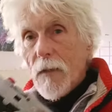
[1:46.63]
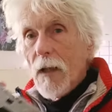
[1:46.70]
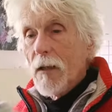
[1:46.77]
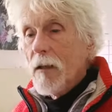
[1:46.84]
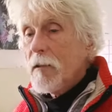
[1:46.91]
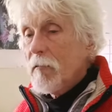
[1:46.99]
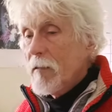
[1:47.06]

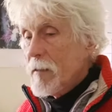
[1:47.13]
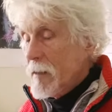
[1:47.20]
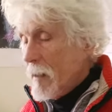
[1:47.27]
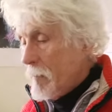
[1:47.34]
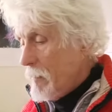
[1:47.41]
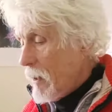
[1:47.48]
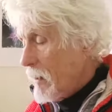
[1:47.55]

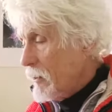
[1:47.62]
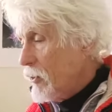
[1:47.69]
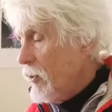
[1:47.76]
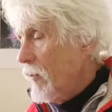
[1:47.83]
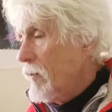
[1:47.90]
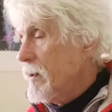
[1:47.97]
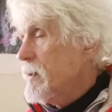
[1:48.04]
M10, I
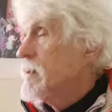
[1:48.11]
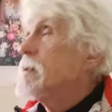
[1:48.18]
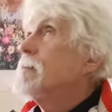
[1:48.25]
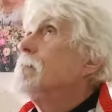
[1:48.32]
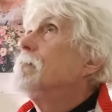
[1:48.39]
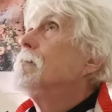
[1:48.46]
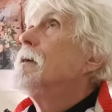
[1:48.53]
got
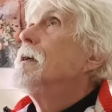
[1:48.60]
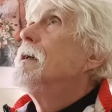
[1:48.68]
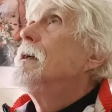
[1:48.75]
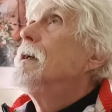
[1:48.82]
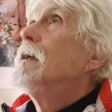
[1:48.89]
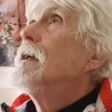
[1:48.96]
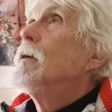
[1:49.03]
this,
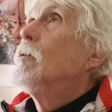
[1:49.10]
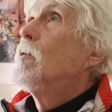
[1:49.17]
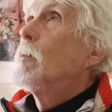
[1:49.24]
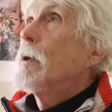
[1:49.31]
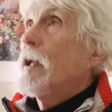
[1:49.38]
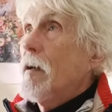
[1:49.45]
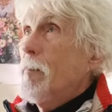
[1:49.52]
where
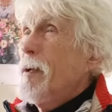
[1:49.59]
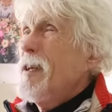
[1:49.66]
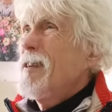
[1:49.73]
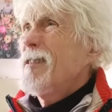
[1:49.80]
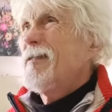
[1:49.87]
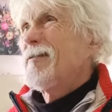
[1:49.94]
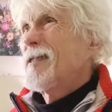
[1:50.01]
we're now,
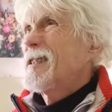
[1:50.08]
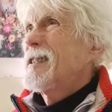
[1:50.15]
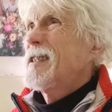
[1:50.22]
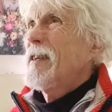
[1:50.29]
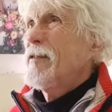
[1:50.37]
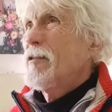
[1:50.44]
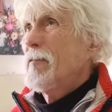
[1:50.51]
about
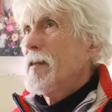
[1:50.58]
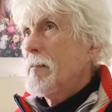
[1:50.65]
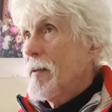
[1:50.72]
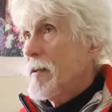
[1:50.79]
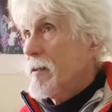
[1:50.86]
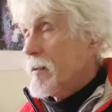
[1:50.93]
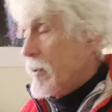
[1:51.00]
7 or 8
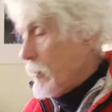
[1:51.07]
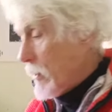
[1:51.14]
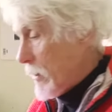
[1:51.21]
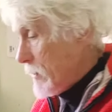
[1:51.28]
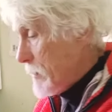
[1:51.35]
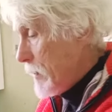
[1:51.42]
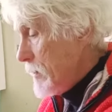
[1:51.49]
months ago
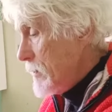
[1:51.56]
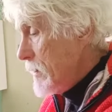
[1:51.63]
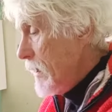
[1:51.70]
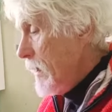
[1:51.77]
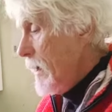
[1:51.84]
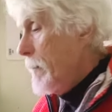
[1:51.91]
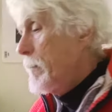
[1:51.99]
now, I suppose,
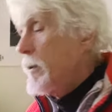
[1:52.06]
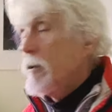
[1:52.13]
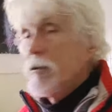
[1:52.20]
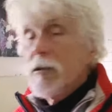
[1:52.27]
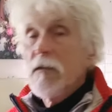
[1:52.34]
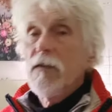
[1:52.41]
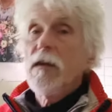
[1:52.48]

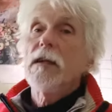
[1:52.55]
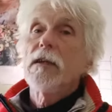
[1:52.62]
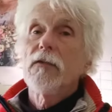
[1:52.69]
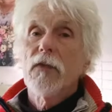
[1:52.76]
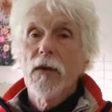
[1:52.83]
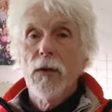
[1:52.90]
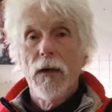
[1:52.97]
because I
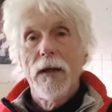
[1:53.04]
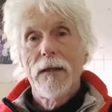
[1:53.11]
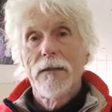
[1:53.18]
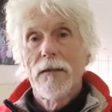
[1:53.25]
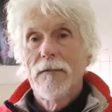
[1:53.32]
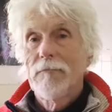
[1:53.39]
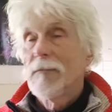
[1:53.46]
finally felt
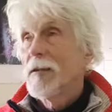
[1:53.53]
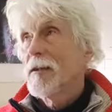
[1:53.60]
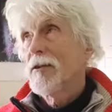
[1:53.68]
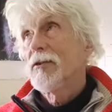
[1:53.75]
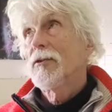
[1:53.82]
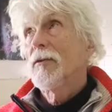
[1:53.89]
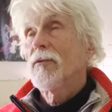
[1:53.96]
I'd
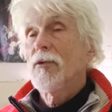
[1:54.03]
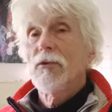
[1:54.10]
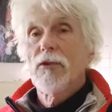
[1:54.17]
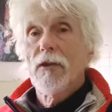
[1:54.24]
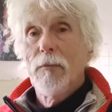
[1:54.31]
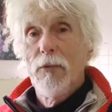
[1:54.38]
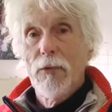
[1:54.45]
sort of got
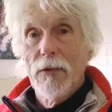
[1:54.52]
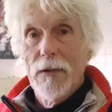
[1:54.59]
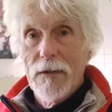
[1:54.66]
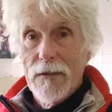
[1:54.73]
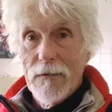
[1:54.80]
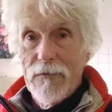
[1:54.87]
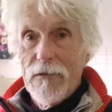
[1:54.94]
to the point
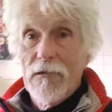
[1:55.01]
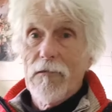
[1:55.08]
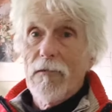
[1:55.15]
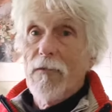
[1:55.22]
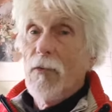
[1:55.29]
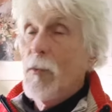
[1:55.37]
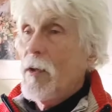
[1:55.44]
as a
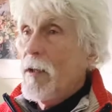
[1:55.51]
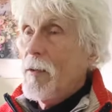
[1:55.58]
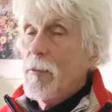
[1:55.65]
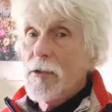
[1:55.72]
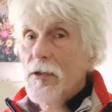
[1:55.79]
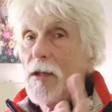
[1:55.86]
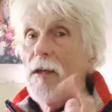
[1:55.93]
photographer when I
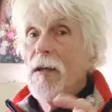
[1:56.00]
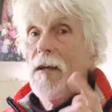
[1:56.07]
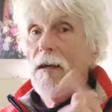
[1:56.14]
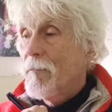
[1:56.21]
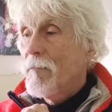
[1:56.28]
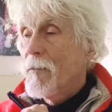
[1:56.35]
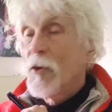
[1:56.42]
was
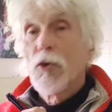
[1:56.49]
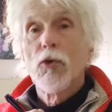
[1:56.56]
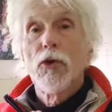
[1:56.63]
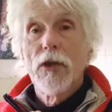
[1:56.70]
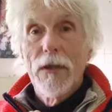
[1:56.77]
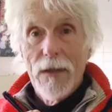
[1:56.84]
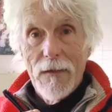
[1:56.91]
good
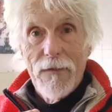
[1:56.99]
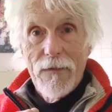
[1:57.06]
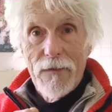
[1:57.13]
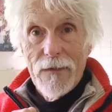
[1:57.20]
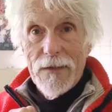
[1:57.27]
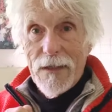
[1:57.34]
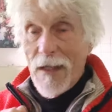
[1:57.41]

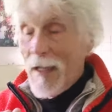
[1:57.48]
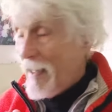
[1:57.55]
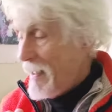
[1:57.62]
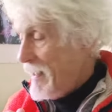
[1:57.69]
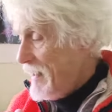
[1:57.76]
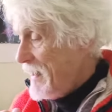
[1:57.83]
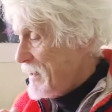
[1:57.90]
enough
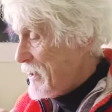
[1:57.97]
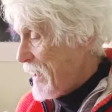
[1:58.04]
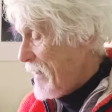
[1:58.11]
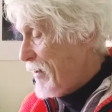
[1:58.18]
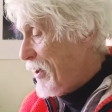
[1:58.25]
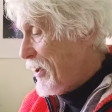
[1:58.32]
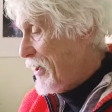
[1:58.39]
to
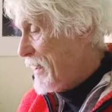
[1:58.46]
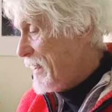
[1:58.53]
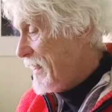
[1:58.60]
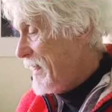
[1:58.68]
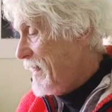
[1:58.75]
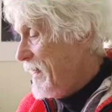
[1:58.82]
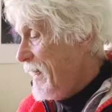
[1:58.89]
have a
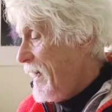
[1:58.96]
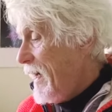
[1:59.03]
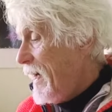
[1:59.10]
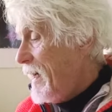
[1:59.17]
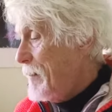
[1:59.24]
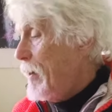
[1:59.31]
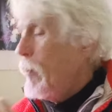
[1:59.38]
Leica.
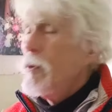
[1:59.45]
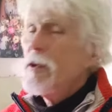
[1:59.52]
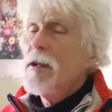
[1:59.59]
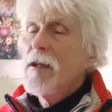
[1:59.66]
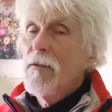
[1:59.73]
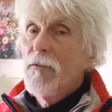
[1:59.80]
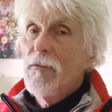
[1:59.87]
I
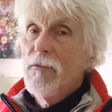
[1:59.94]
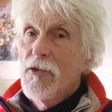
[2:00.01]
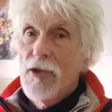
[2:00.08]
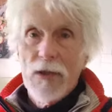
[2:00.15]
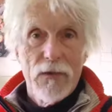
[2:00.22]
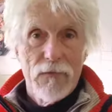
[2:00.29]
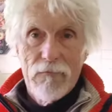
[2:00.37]
wanted it
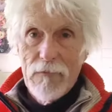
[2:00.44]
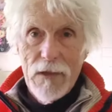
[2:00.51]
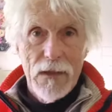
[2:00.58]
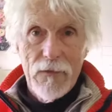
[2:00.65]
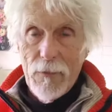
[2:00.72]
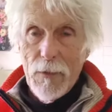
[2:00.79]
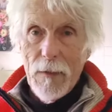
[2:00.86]
just
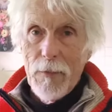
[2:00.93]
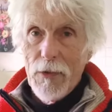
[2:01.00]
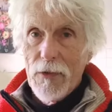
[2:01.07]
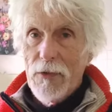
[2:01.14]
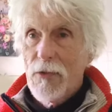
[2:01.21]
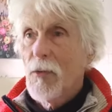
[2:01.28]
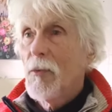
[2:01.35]
really for my
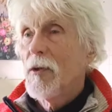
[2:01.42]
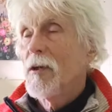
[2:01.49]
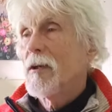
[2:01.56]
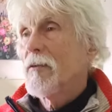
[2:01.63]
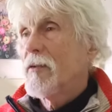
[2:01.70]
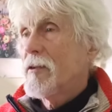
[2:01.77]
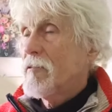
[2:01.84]
personal
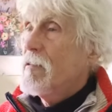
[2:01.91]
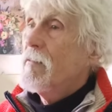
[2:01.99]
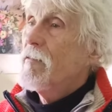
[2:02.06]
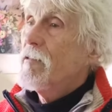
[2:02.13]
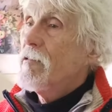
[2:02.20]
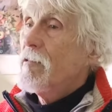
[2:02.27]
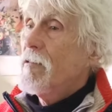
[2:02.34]
work, for street
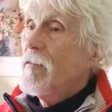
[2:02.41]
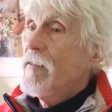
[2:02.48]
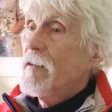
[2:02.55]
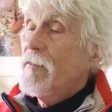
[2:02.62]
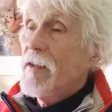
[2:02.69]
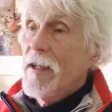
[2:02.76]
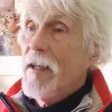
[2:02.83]

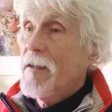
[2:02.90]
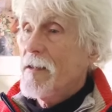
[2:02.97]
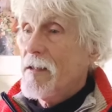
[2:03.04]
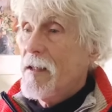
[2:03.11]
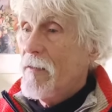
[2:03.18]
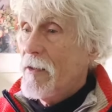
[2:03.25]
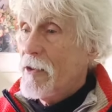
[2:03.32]
photography, for the other
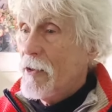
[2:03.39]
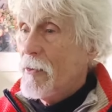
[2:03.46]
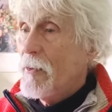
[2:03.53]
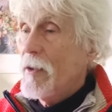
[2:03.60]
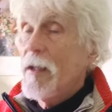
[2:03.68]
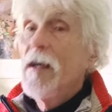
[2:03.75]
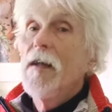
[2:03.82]
stuff I
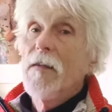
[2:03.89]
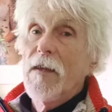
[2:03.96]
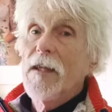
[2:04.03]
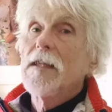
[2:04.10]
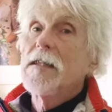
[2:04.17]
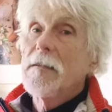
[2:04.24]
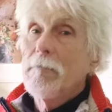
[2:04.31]
do that
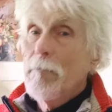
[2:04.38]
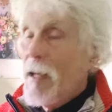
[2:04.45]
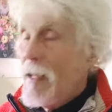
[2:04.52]
isn't